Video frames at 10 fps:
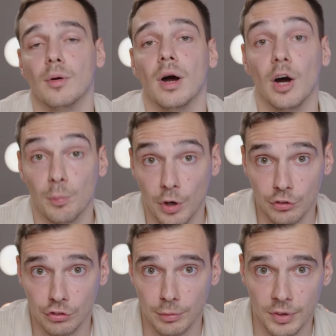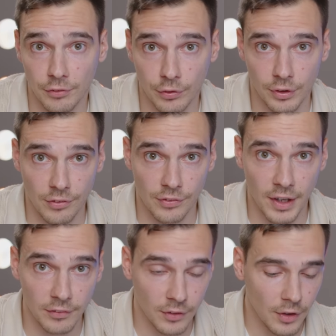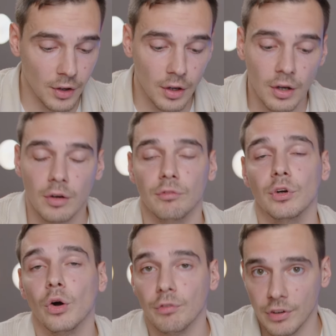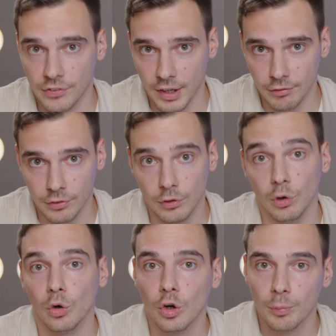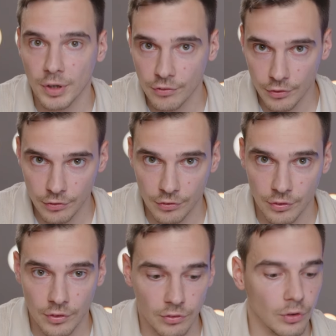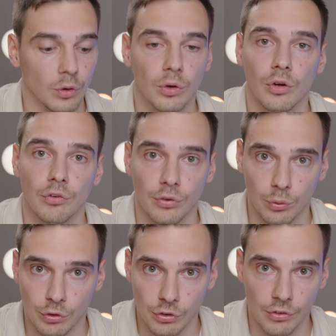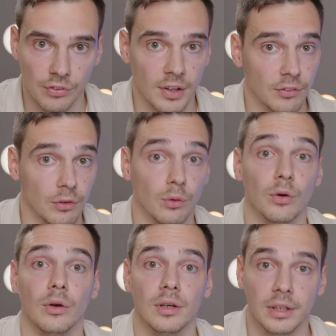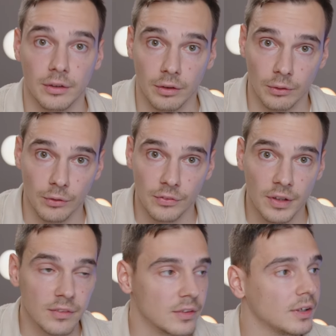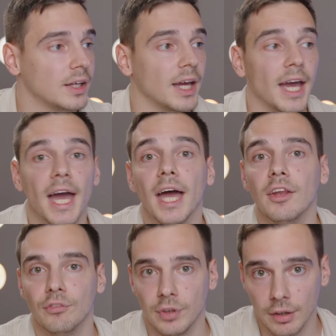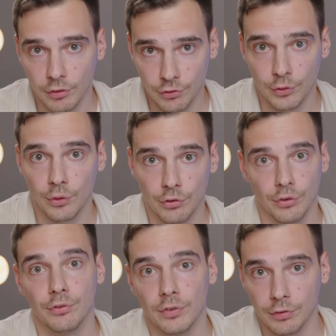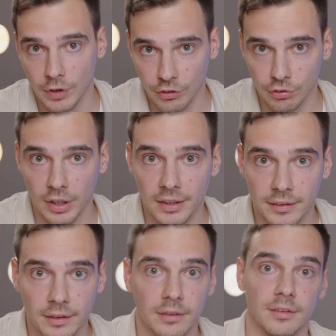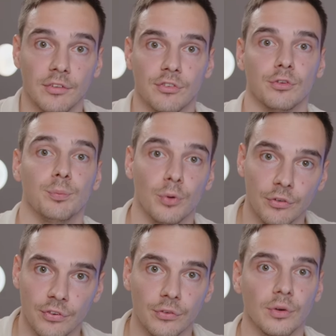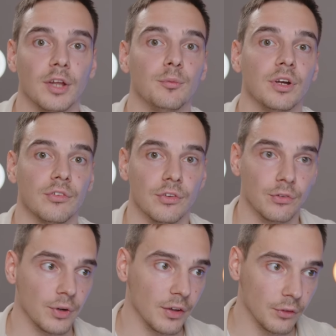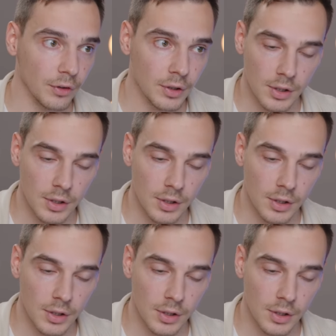our partnership network is that we always have the local presence, the local solutions, and the local legal content, and we have a strong software functionality that supports it all and brings it together.